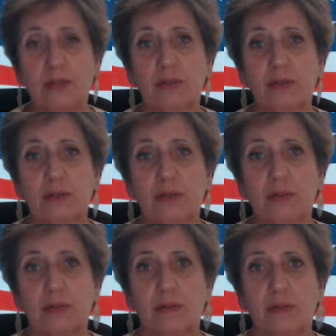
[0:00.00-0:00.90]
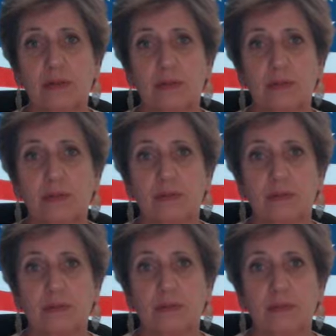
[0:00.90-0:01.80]

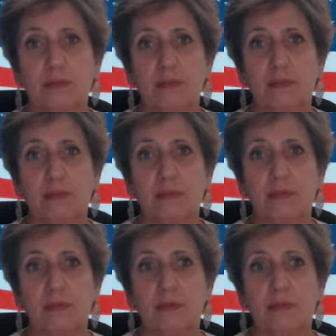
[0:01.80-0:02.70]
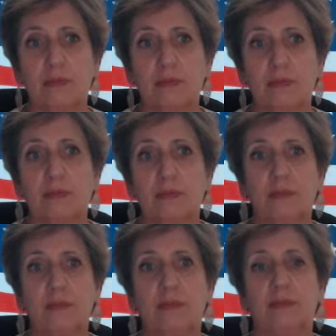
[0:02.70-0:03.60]

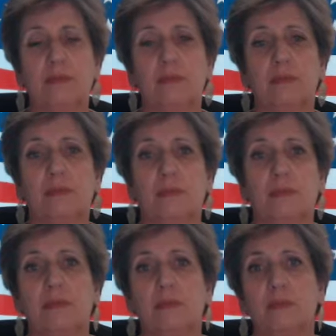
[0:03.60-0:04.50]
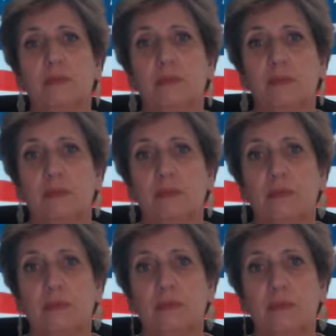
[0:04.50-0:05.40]

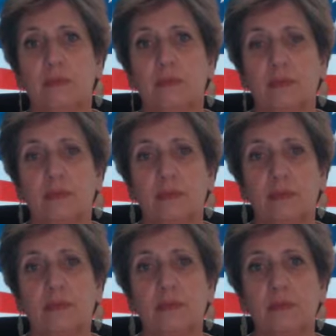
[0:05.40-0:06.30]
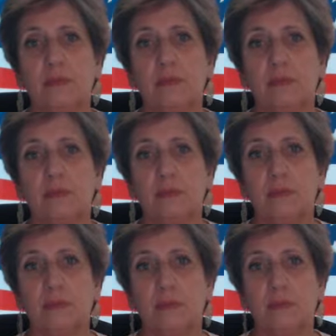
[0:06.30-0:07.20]

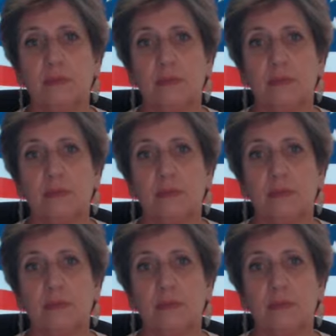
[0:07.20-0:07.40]
(no one is talking)